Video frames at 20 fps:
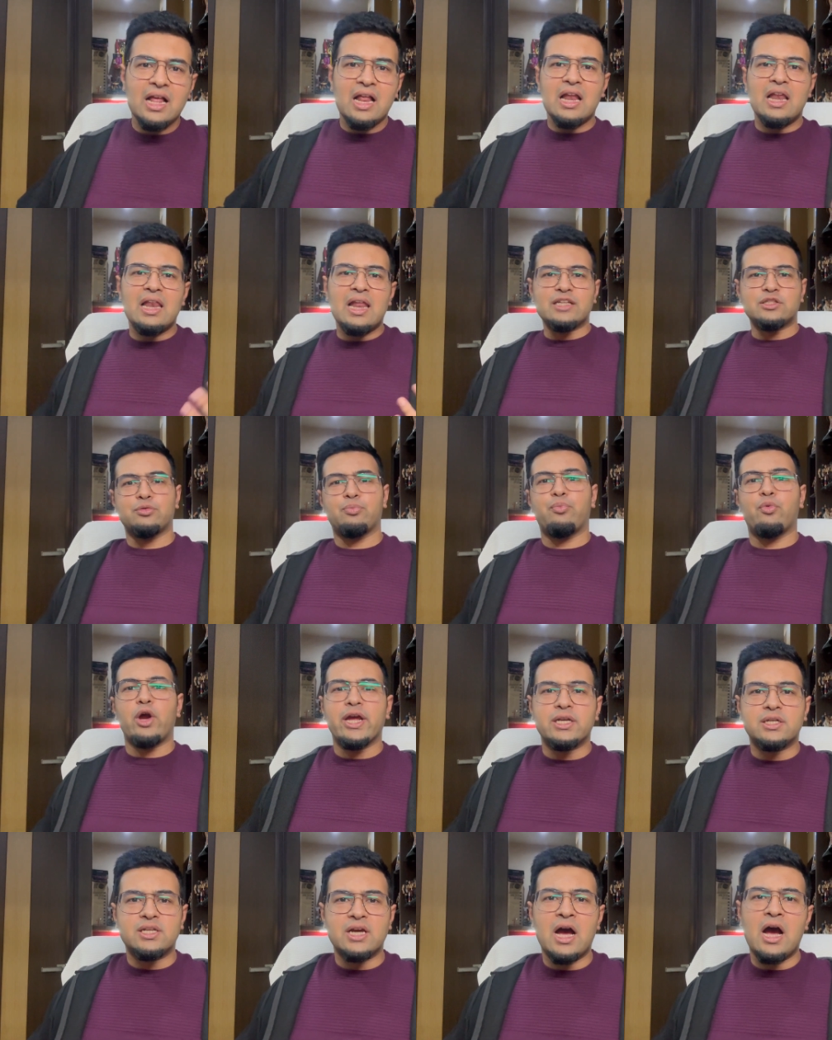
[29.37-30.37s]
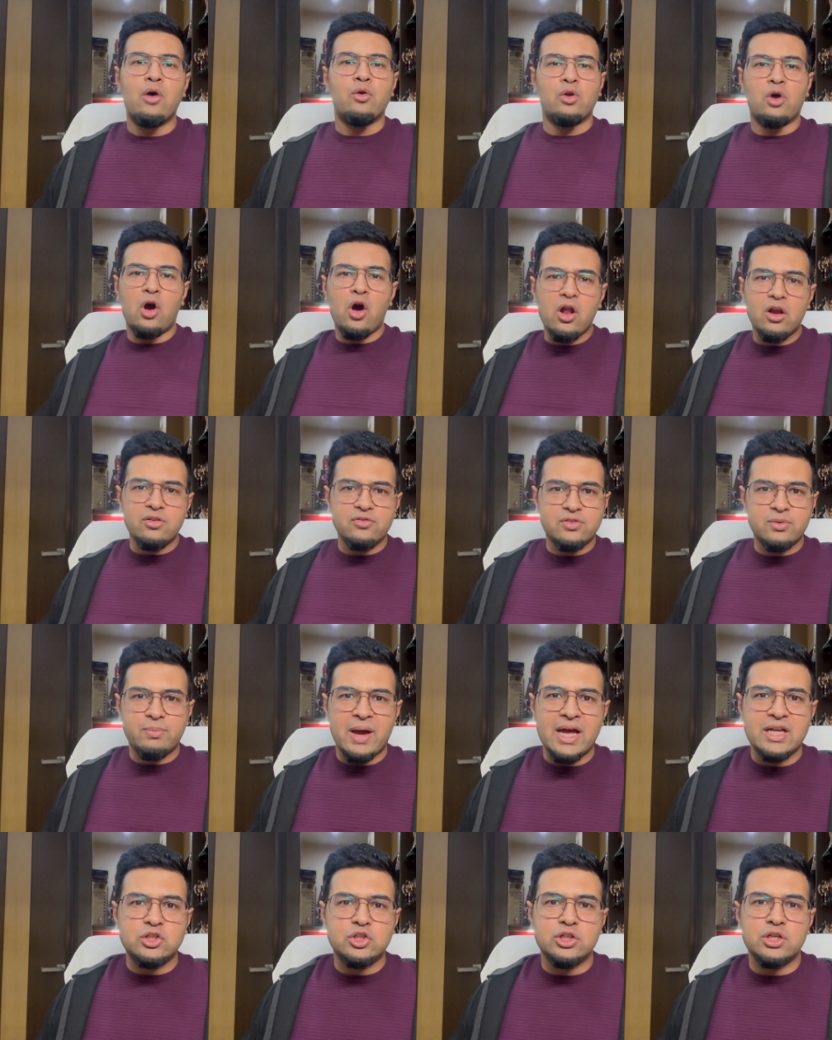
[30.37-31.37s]
Let's break down all of the
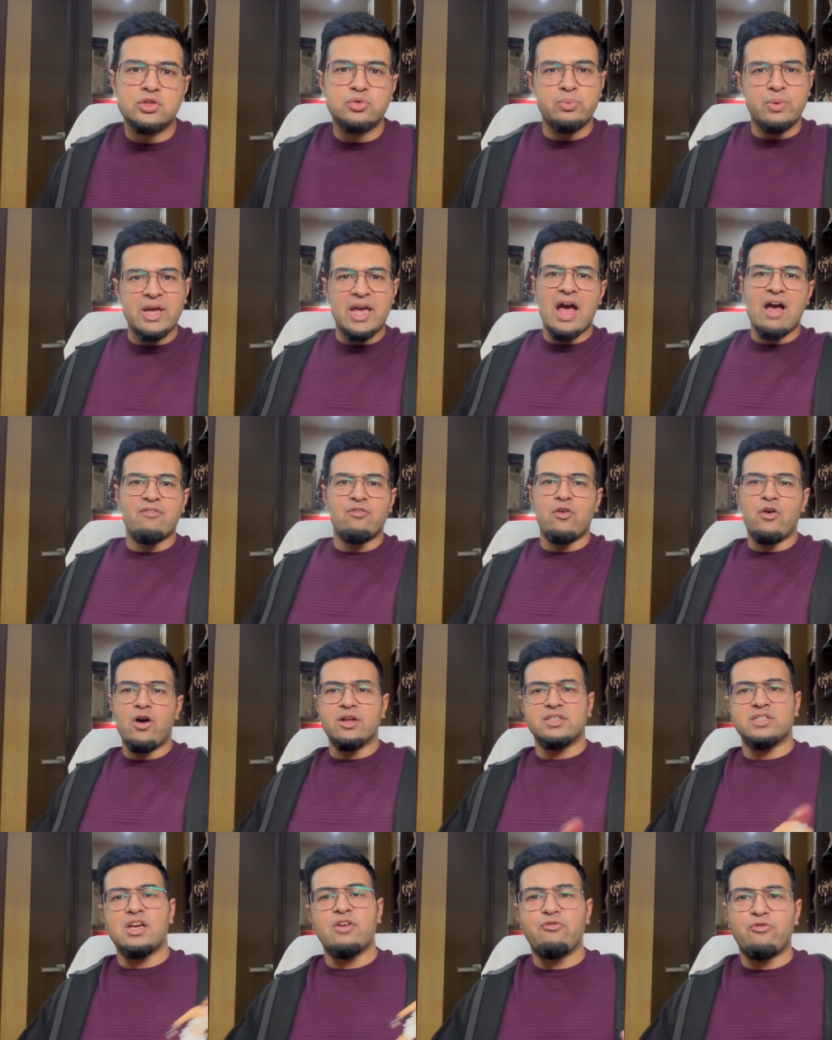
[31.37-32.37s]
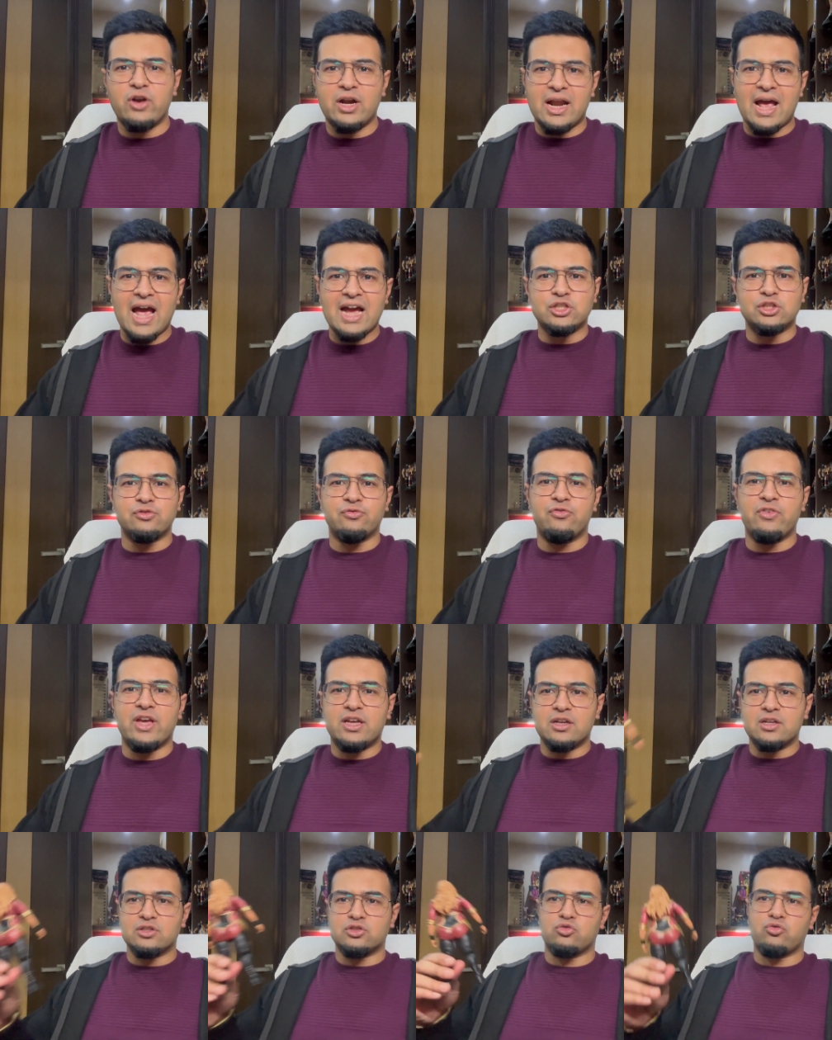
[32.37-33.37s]
matches. We have different action
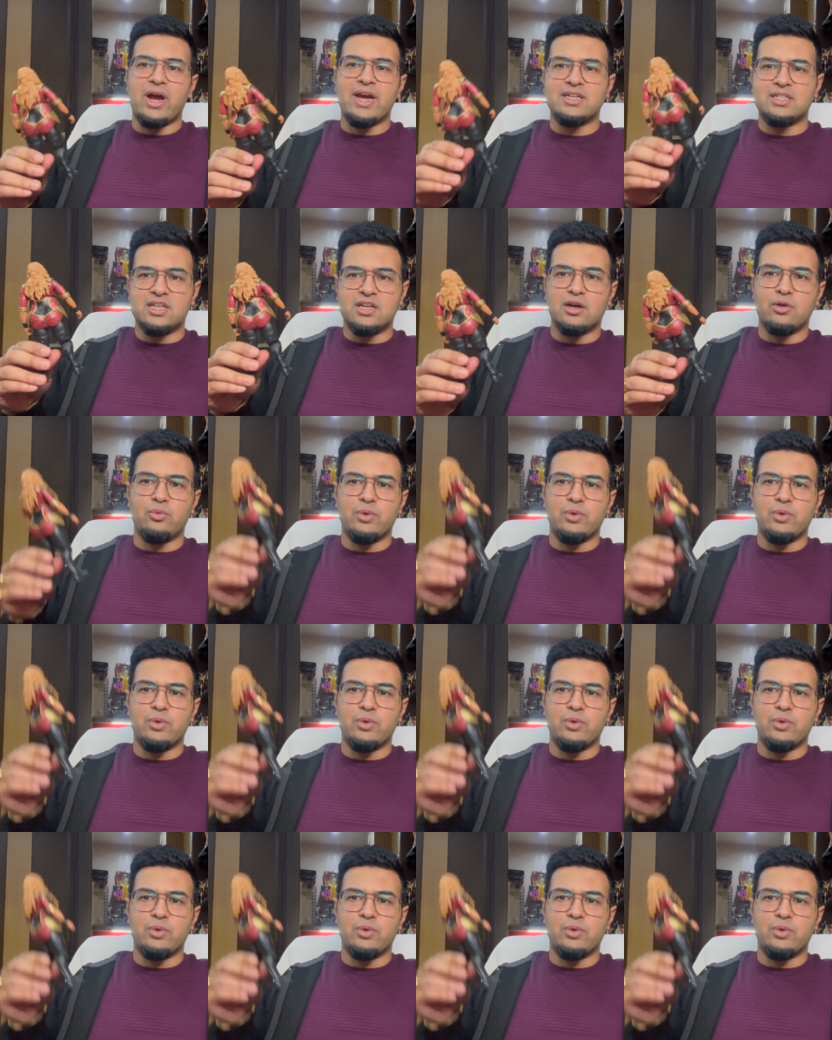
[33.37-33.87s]
figures right here.